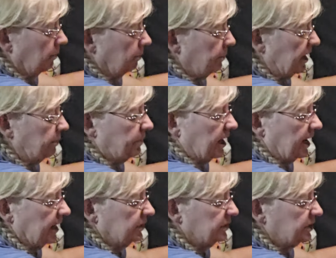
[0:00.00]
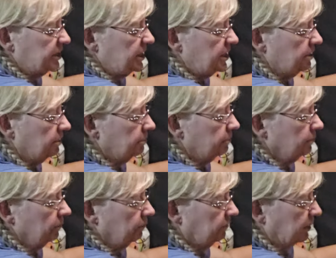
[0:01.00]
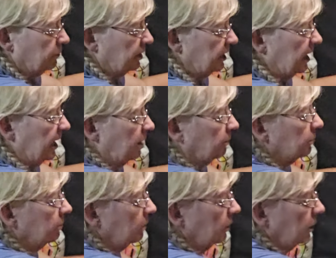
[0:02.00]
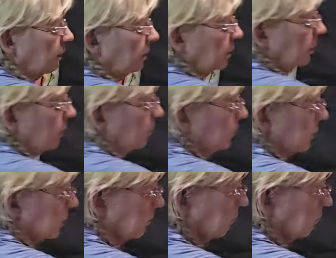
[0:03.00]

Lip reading: bed pads in here, fold it out, put the